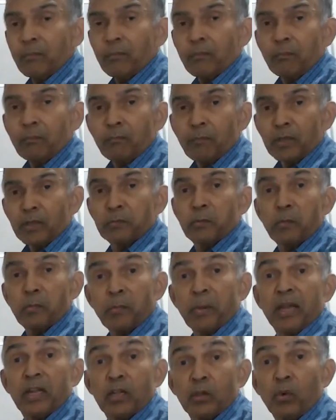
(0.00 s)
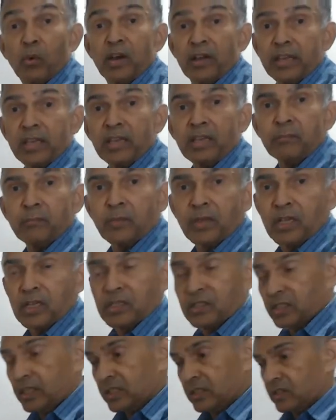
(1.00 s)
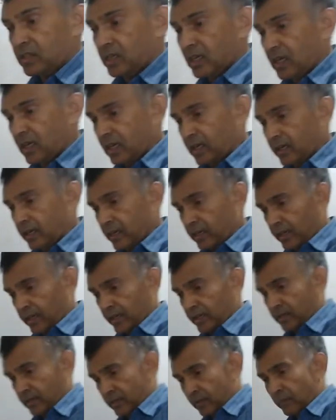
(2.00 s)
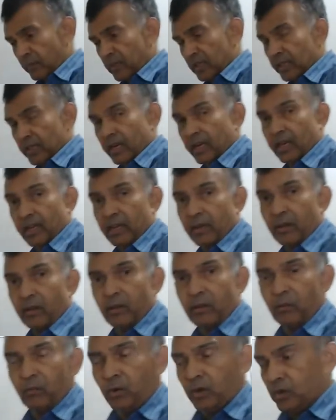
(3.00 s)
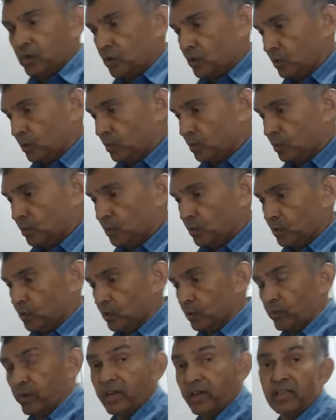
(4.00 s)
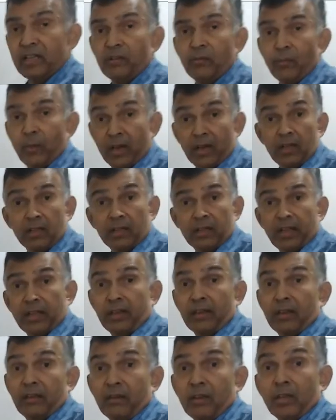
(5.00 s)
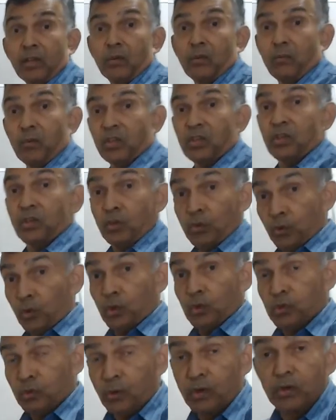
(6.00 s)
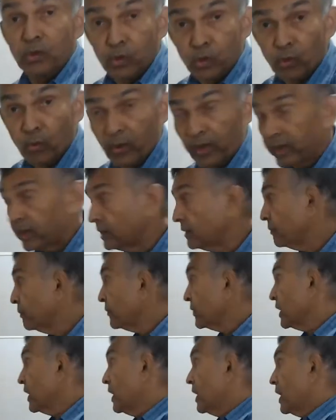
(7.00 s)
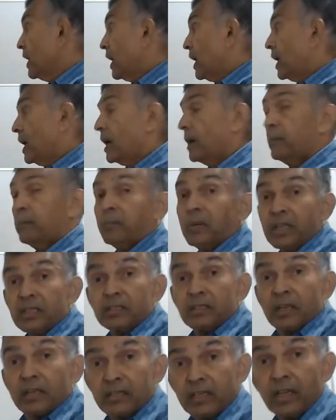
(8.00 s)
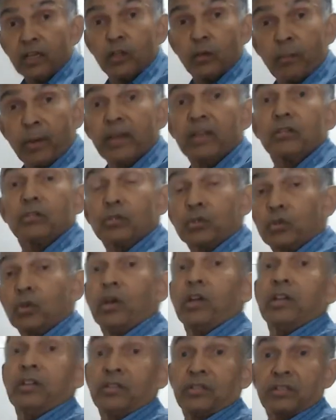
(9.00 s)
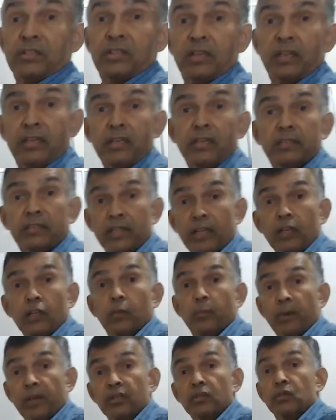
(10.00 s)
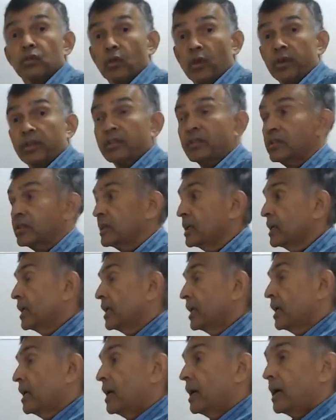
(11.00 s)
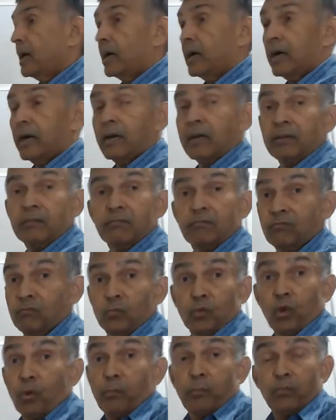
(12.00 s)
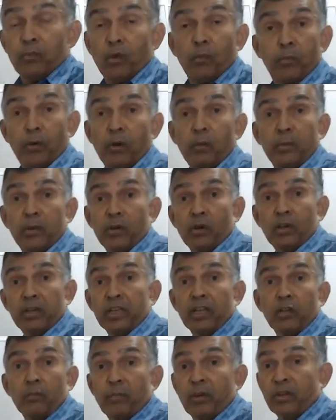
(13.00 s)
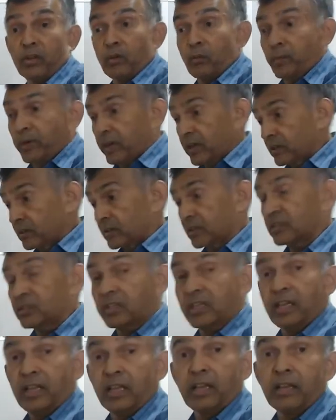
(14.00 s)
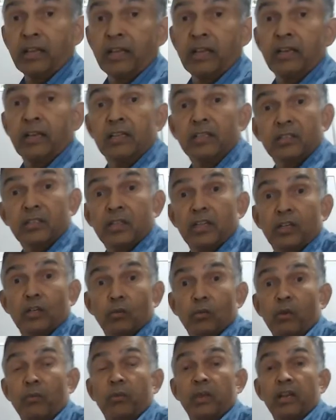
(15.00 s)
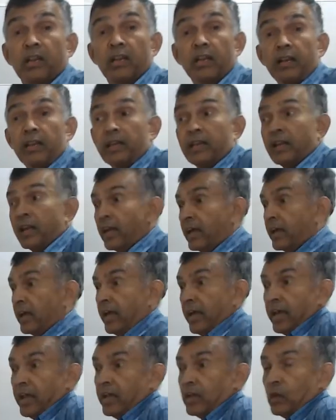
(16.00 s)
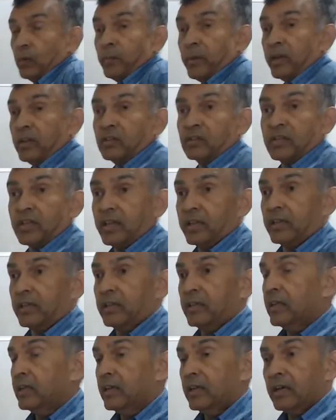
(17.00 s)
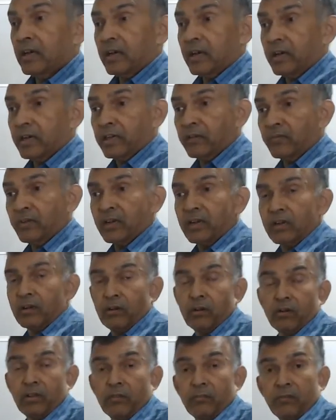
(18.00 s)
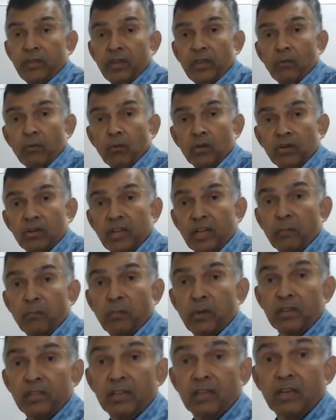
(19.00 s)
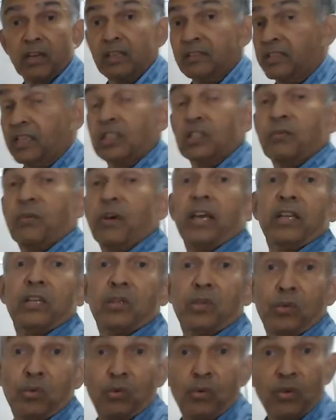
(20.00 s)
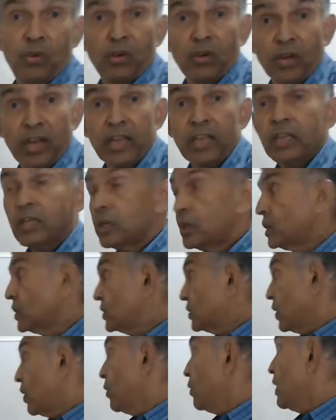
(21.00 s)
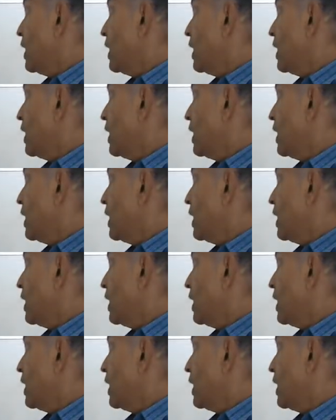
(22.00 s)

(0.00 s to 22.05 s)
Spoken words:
must be prepared to work, yeah, because it's something that I want to do really well, and which you also want to do well. Please tell your parents to join us. Yeah? Tell your parents to join us. No problem at all. Yeah, in fact, your parents can sit in and listen into what we're learning, and your parents can even if they want to take part in the class, that's fine too. Okay, so